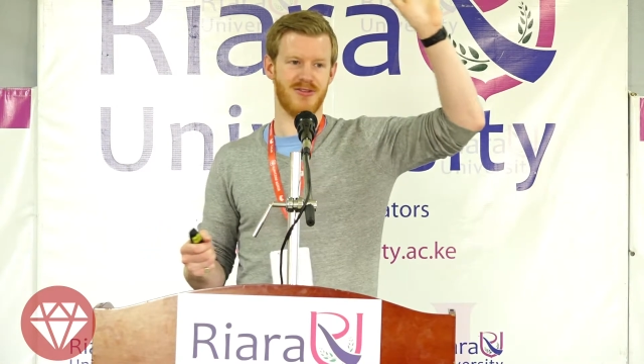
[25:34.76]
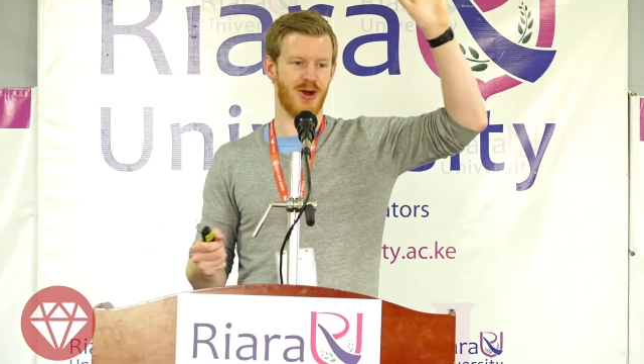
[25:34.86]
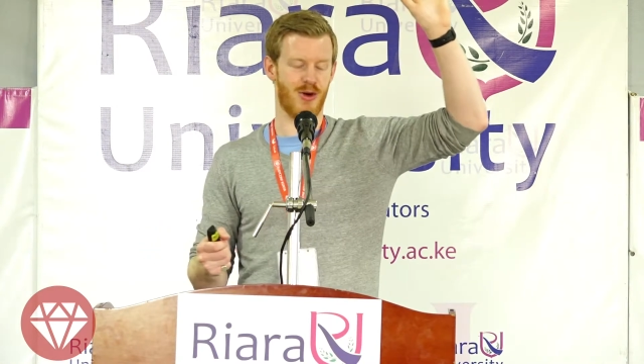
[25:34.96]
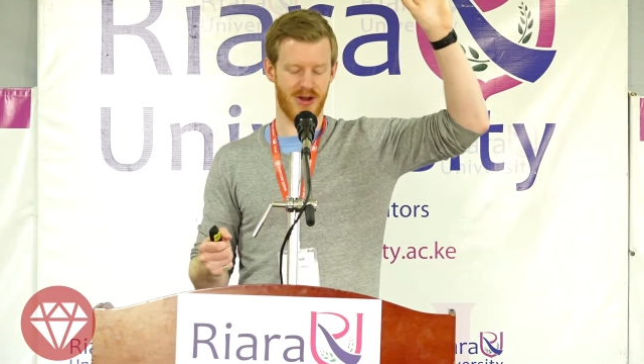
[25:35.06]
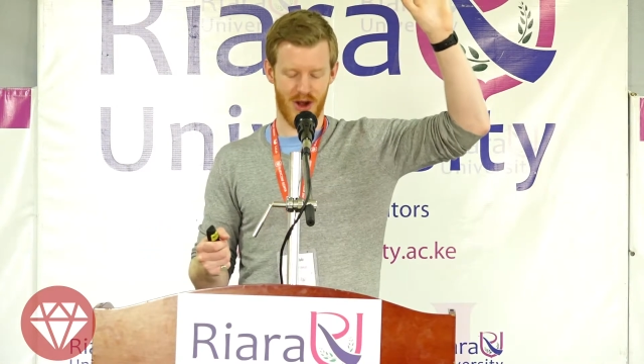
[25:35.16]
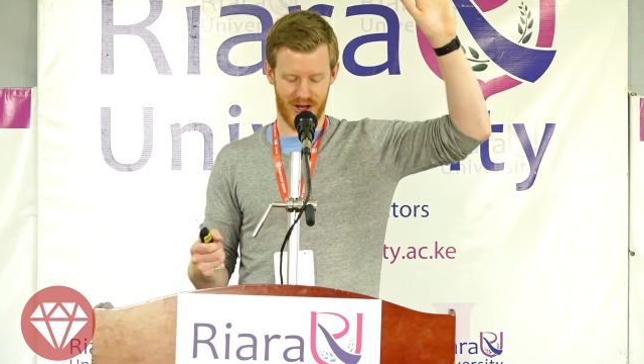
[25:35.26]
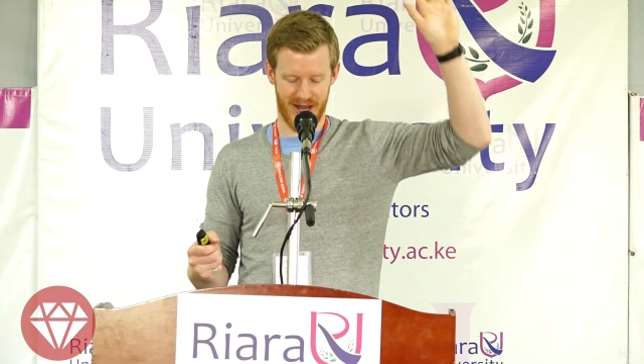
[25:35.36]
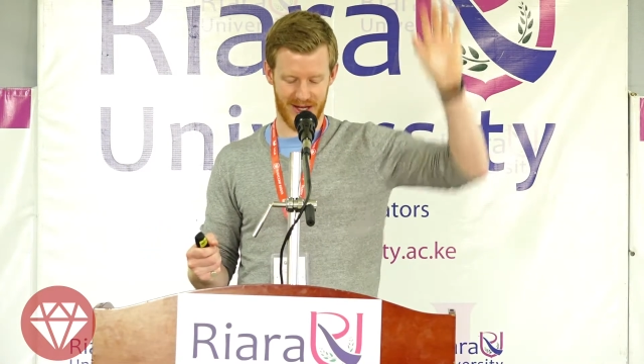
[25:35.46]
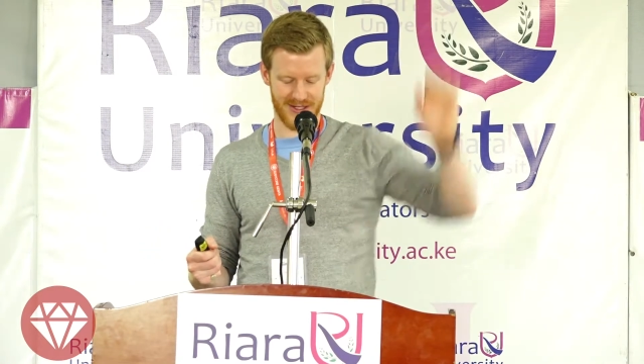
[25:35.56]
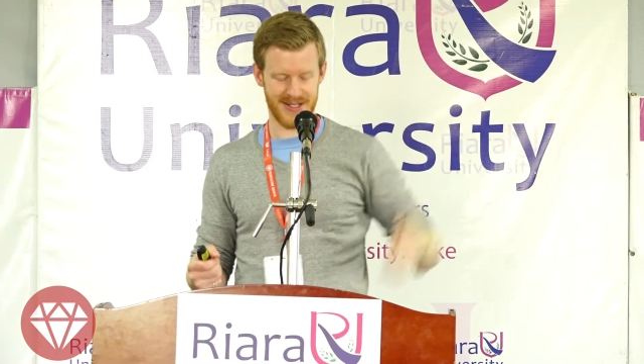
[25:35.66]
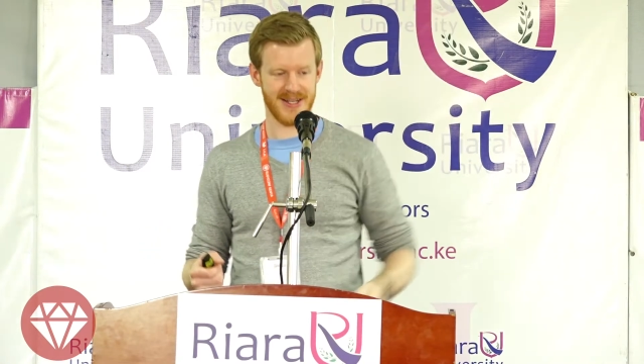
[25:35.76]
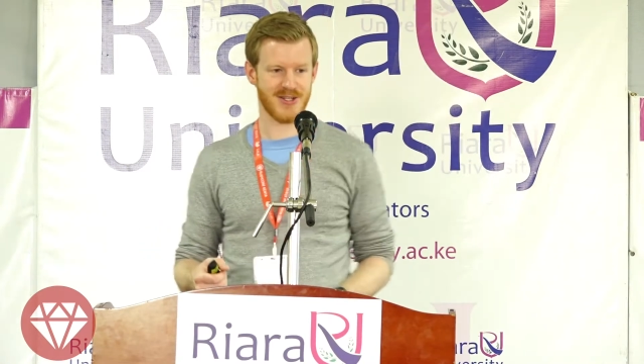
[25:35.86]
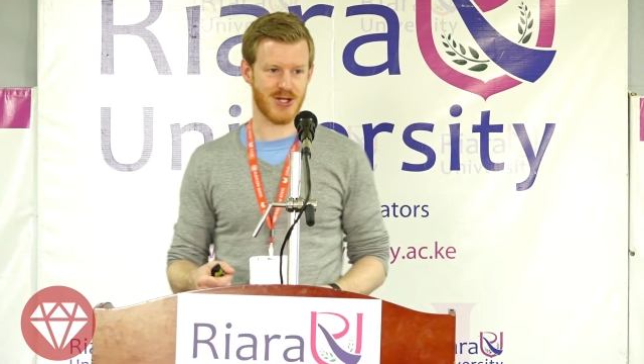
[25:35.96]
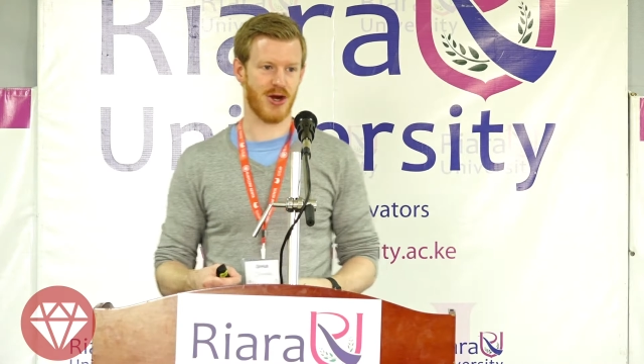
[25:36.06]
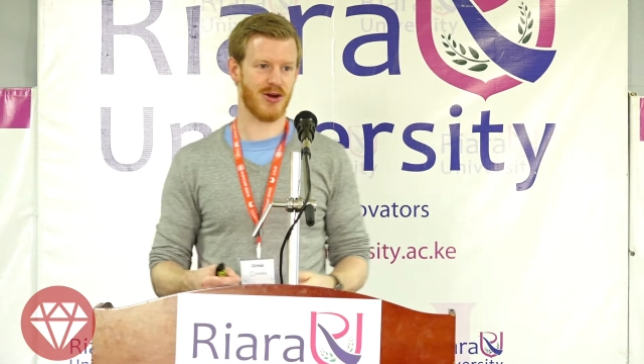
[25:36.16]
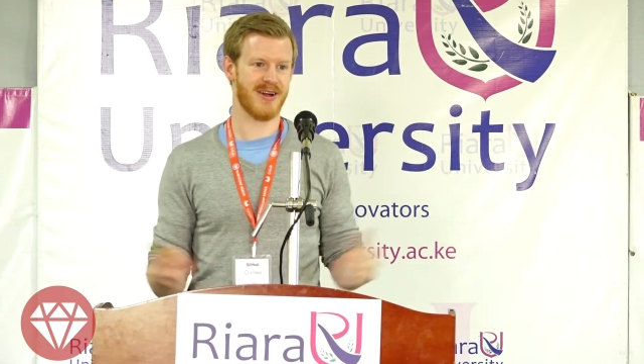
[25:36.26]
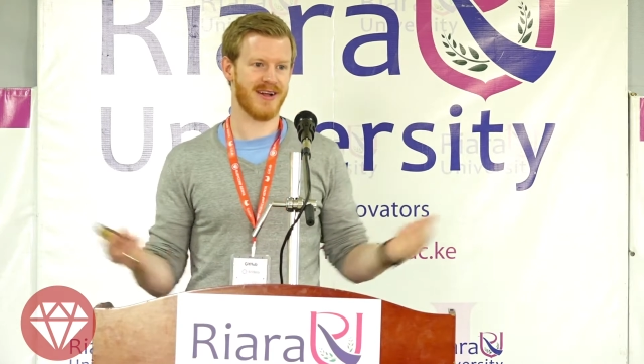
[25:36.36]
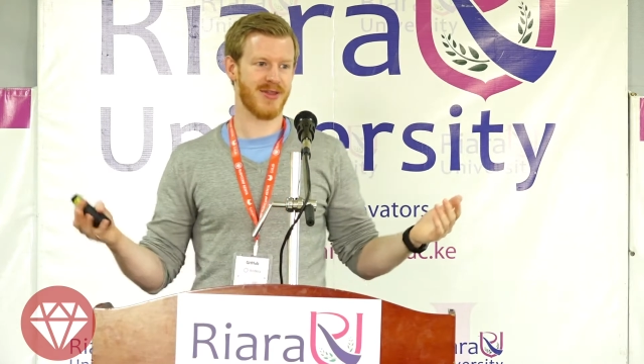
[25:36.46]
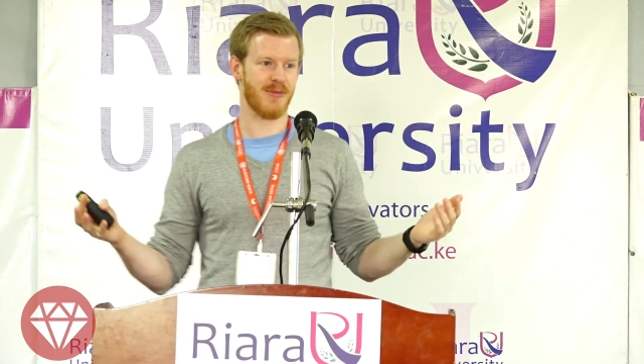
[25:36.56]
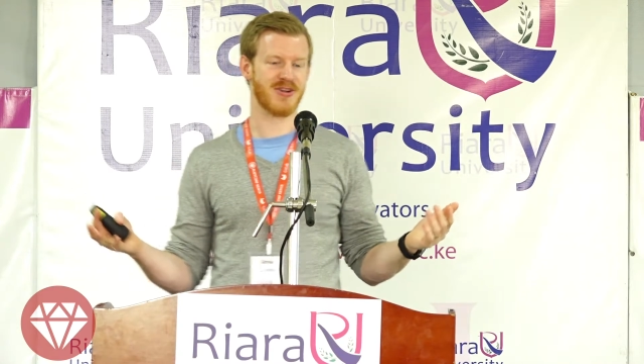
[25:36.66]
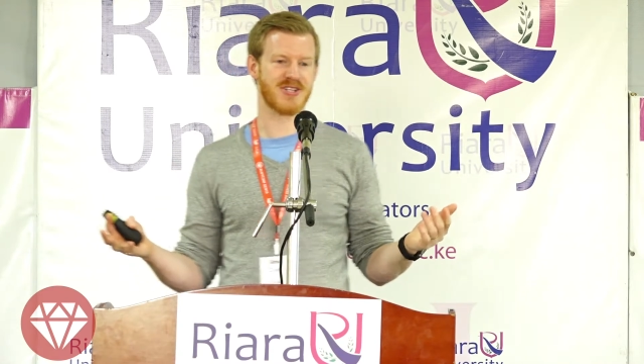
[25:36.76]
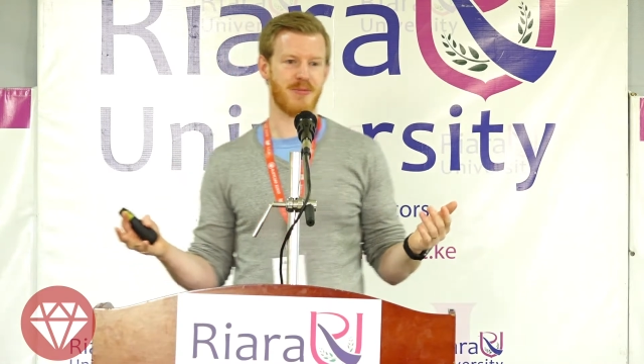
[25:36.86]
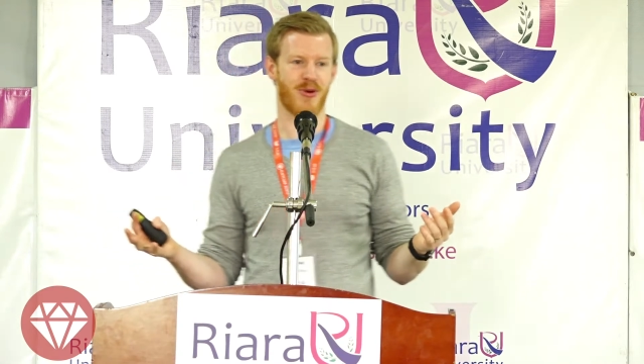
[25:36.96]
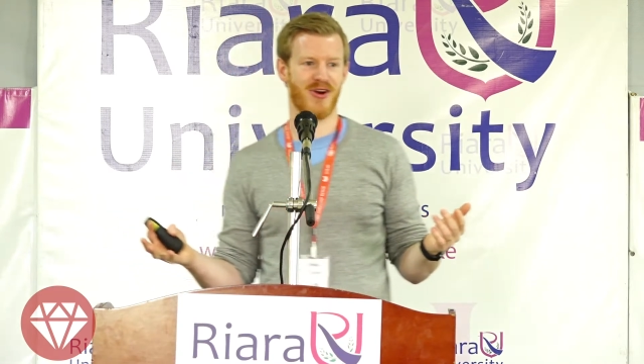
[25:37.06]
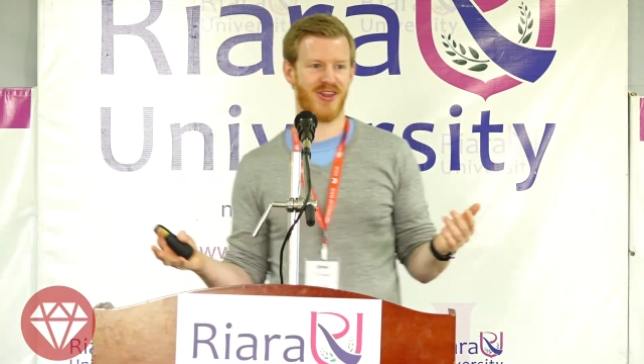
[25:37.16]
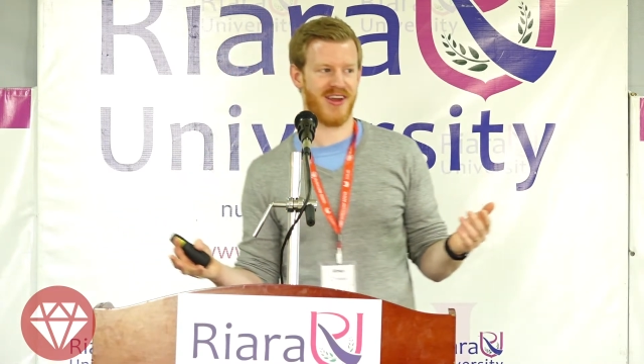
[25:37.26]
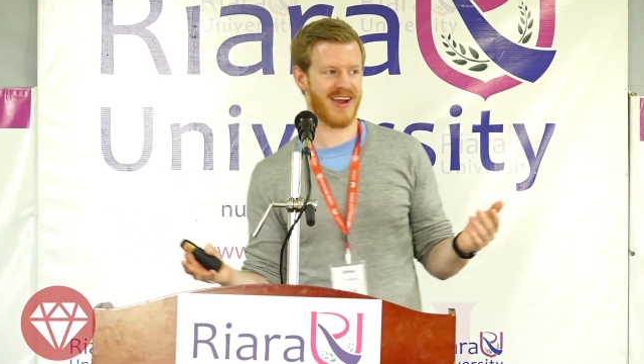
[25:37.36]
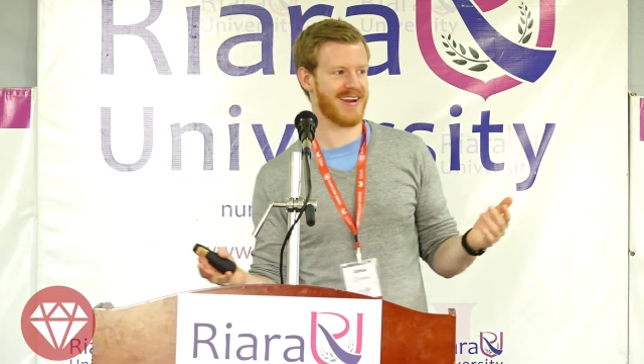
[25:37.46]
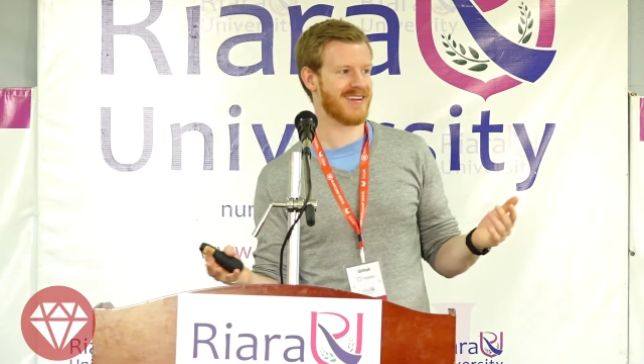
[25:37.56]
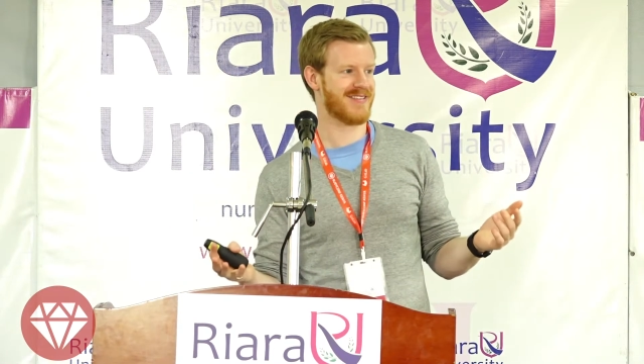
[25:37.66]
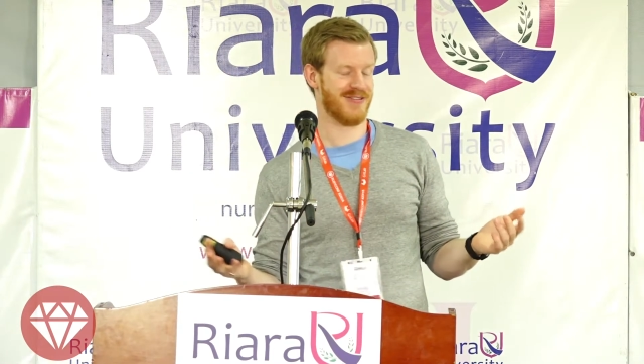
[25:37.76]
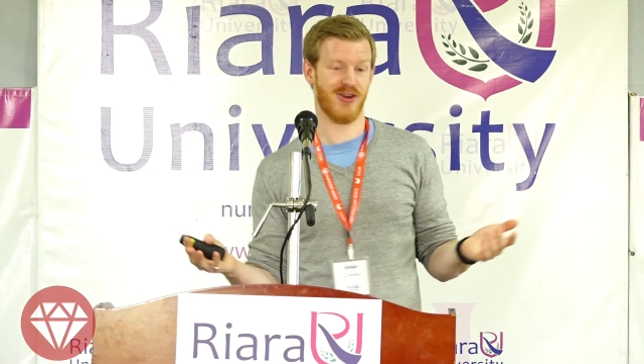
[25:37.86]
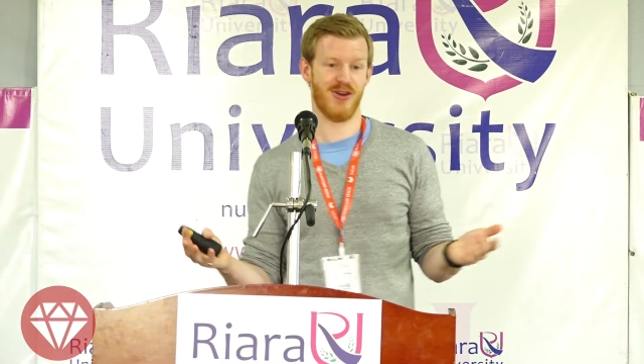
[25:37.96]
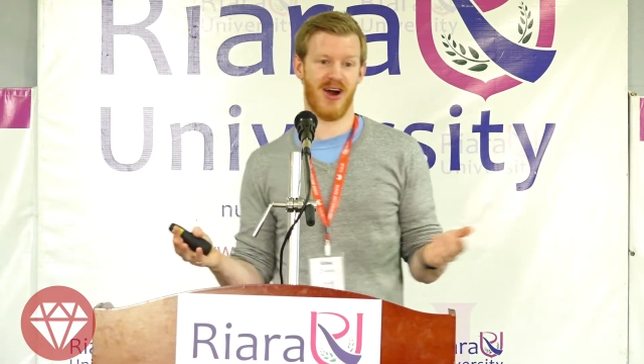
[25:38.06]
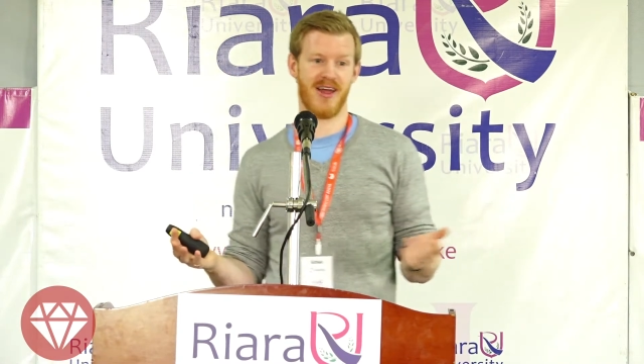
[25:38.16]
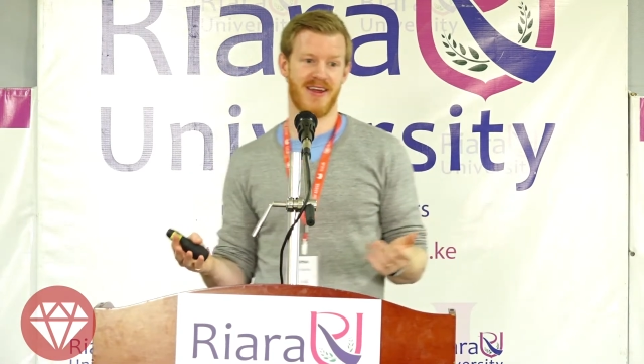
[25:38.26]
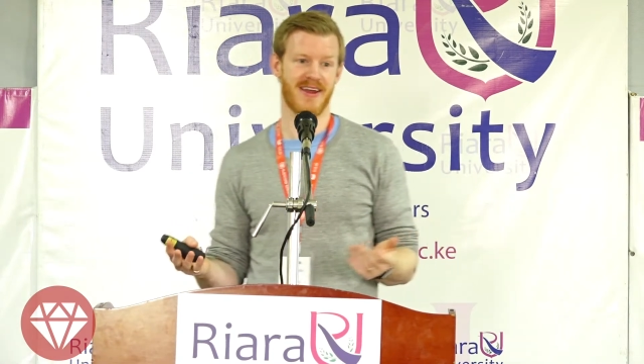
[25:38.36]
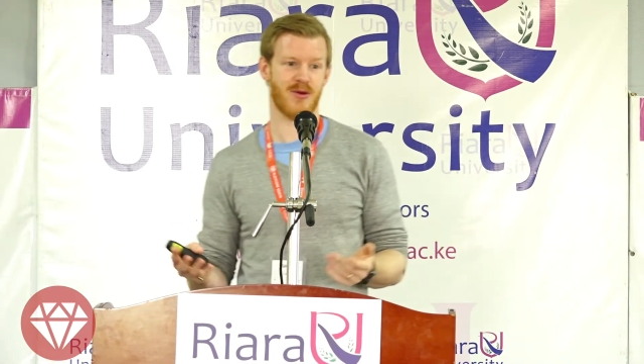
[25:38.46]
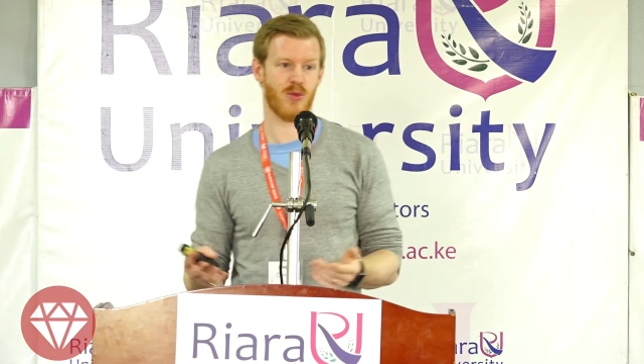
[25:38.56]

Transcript: No one, okay. So the most important thing to do, I think,